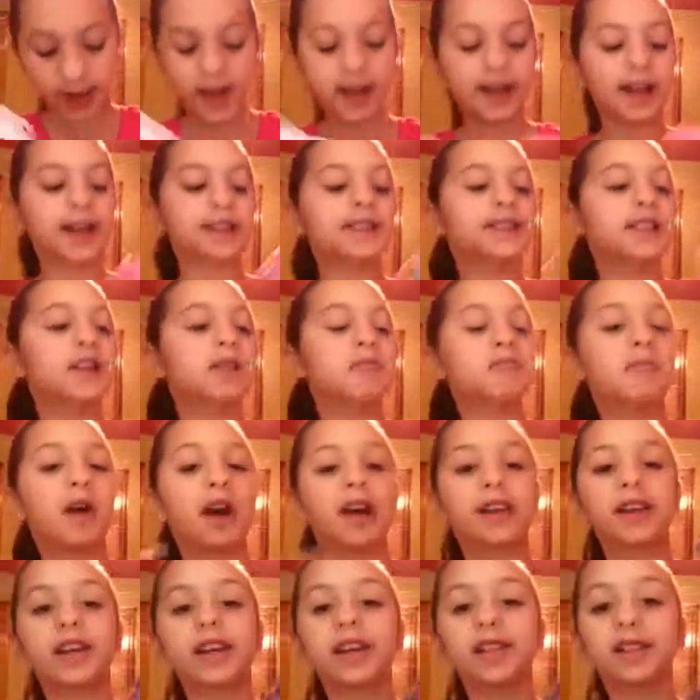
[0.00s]
I got some
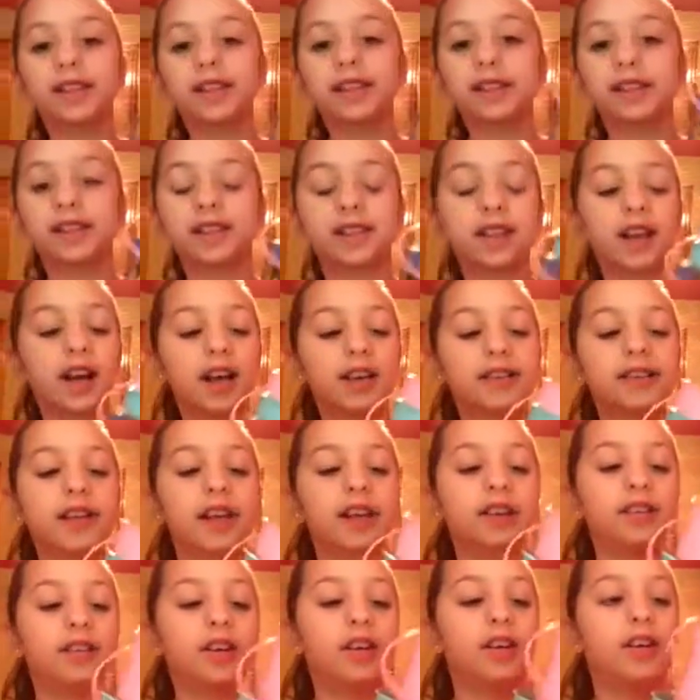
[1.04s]
buckets, cause
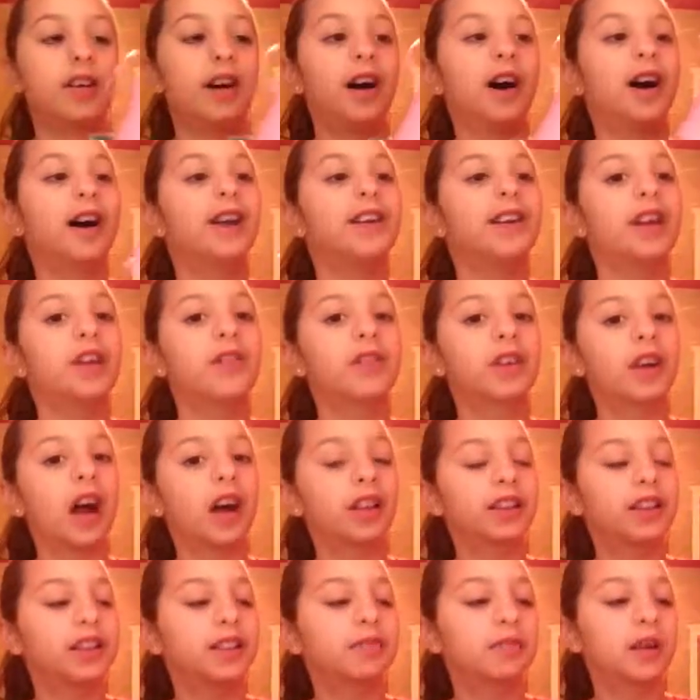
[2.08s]
I know I never
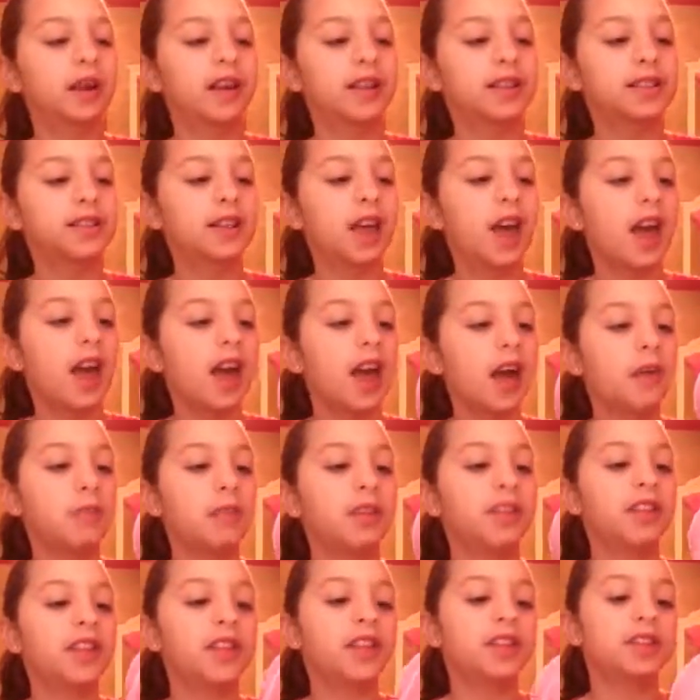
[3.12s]
got these buckets,
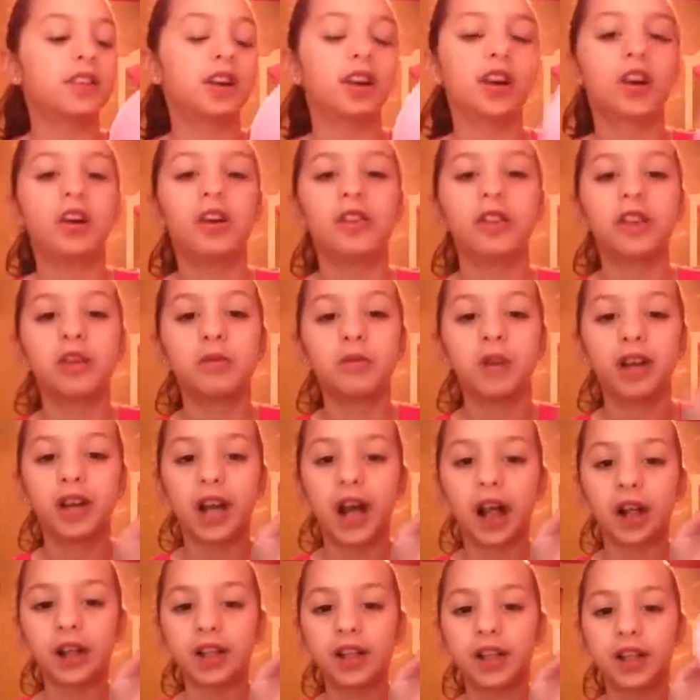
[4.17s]
but these are only
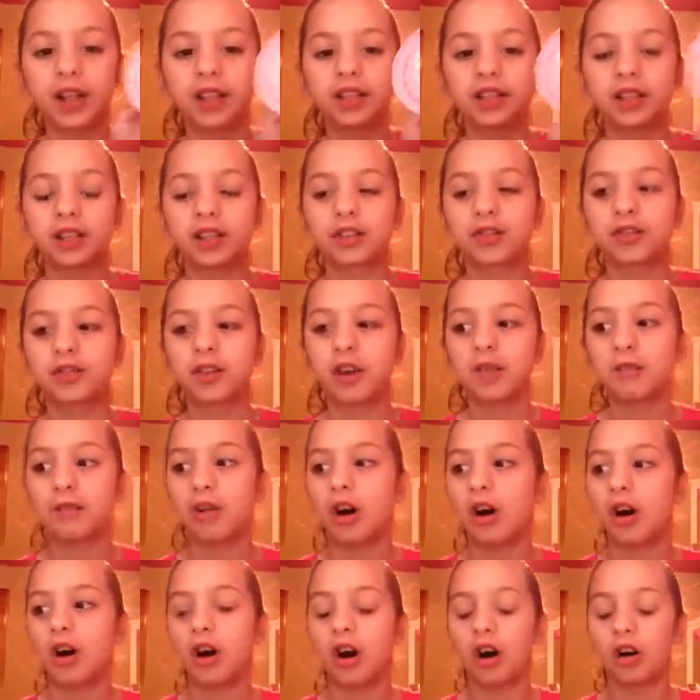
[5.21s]
$1 each. Just from
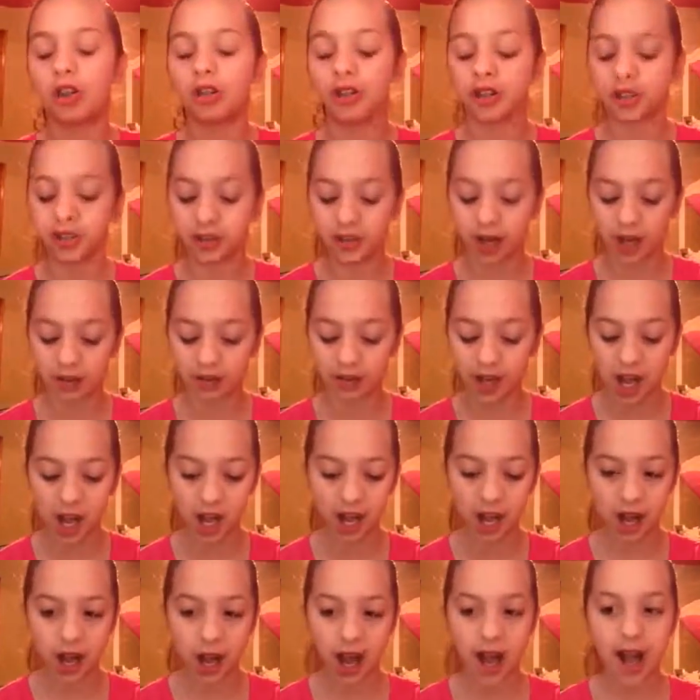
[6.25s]
all the stuff
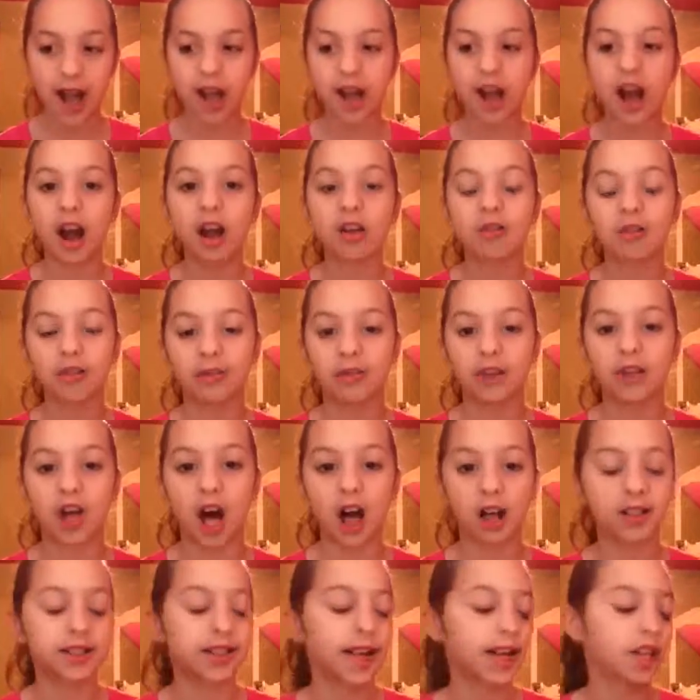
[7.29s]
that I got are from the
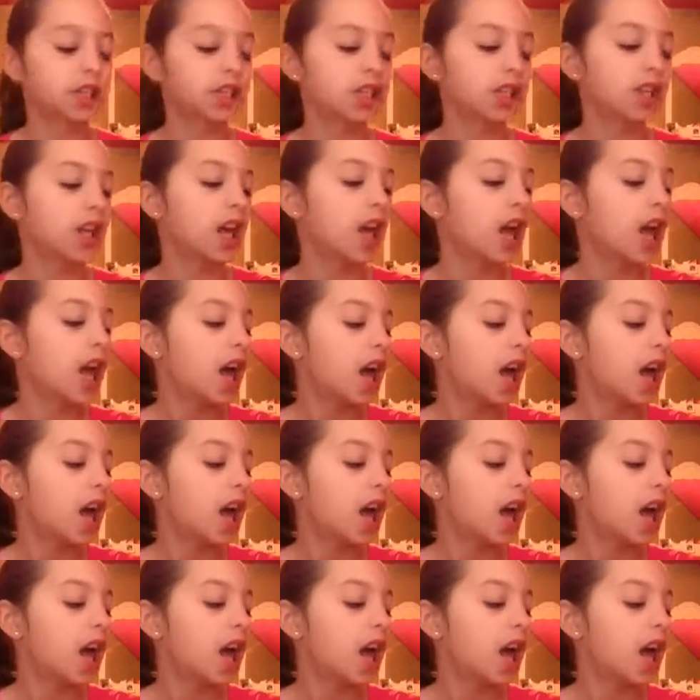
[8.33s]
dollar section.